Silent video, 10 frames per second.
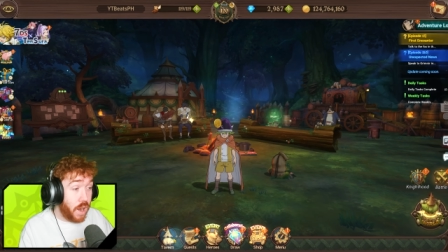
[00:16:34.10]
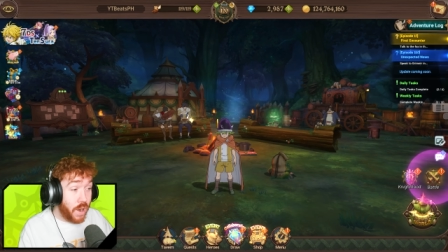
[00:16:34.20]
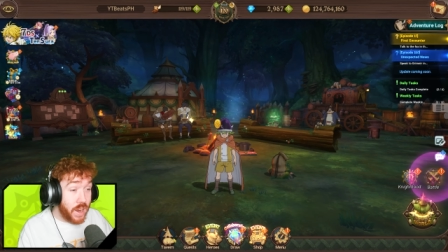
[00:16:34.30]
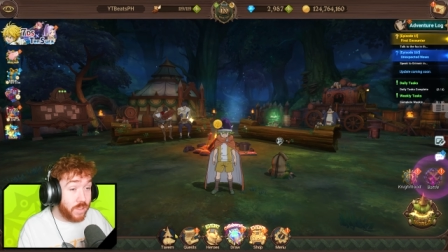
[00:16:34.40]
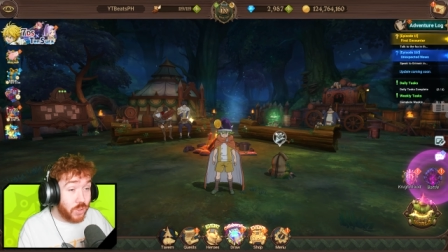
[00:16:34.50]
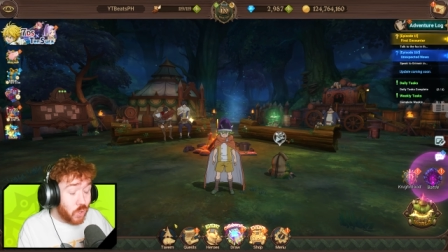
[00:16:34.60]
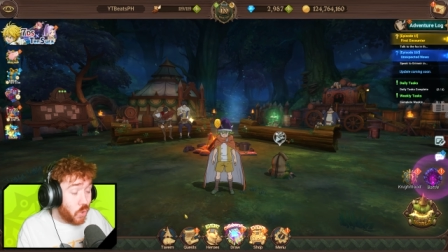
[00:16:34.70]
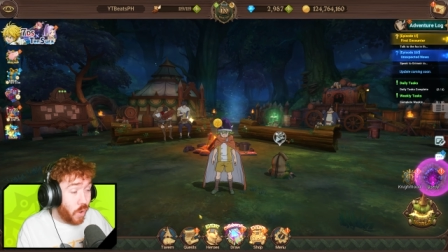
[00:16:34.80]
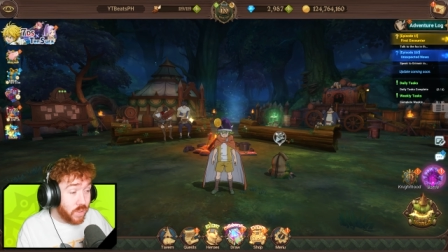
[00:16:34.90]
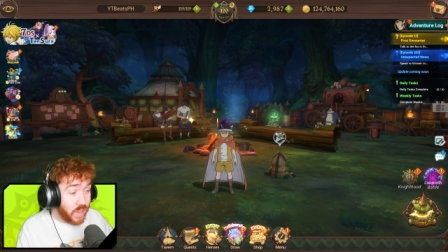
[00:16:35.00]
All right,
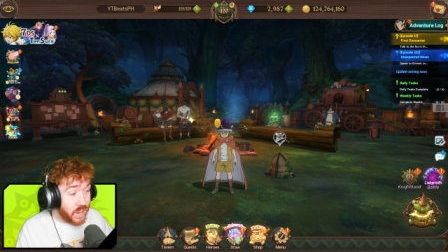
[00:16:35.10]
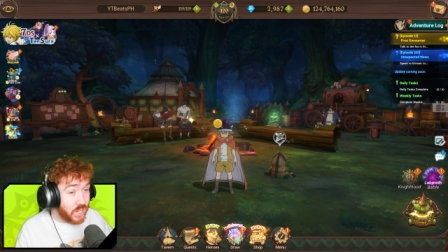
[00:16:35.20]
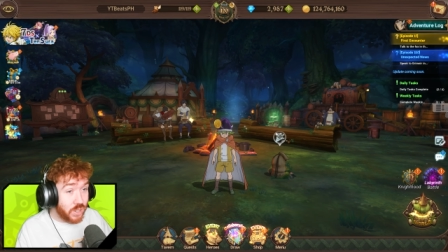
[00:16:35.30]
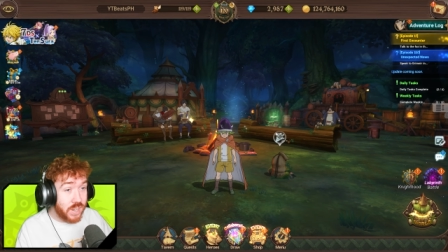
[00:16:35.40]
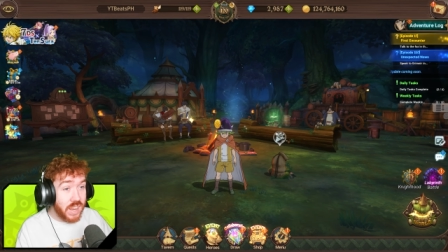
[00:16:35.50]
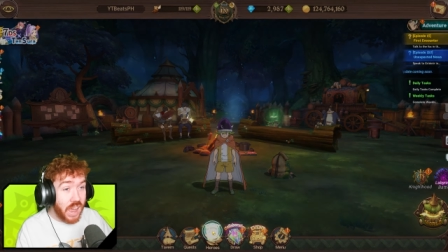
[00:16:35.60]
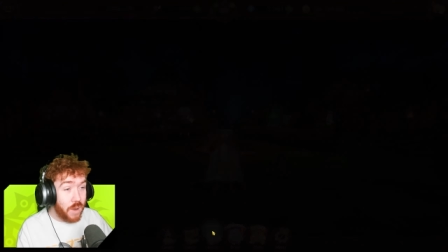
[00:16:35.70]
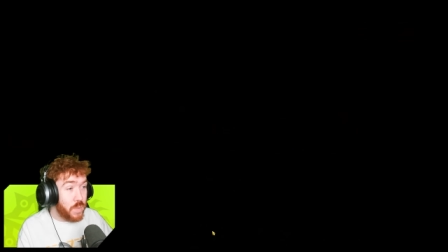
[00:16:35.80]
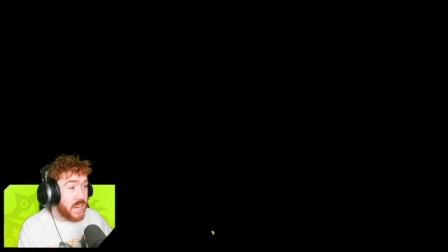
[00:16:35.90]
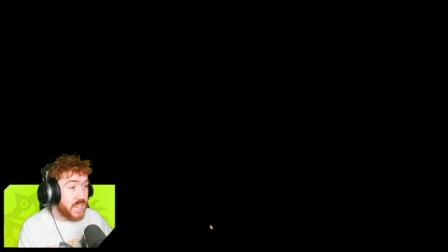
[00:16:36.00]
two rotations
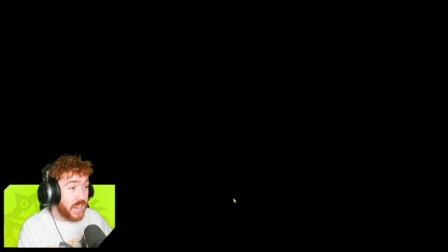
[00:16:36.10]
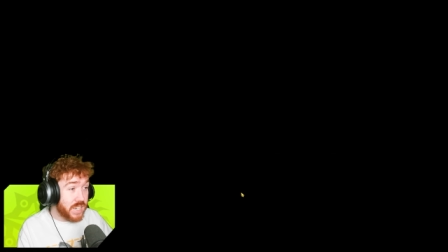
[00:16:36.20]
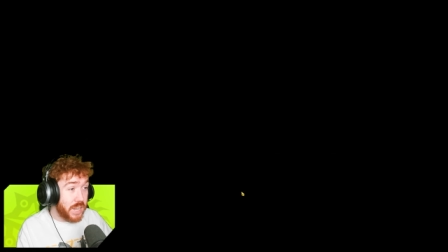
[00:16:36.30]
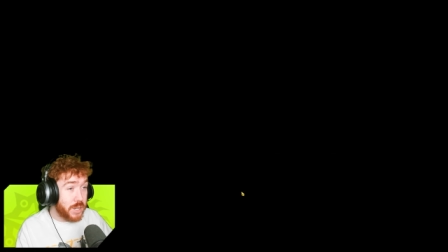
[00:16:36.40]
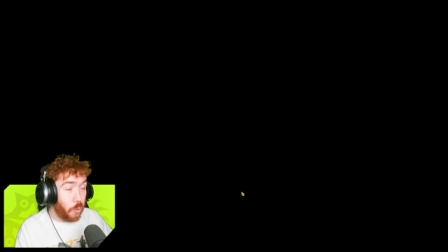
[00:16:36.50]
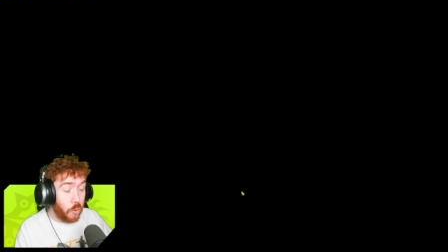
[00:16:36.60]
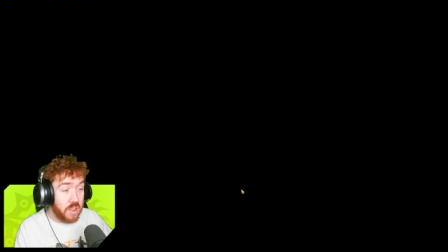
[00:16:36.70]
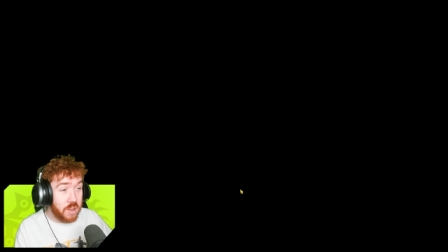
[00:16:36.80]
and we 6 6 all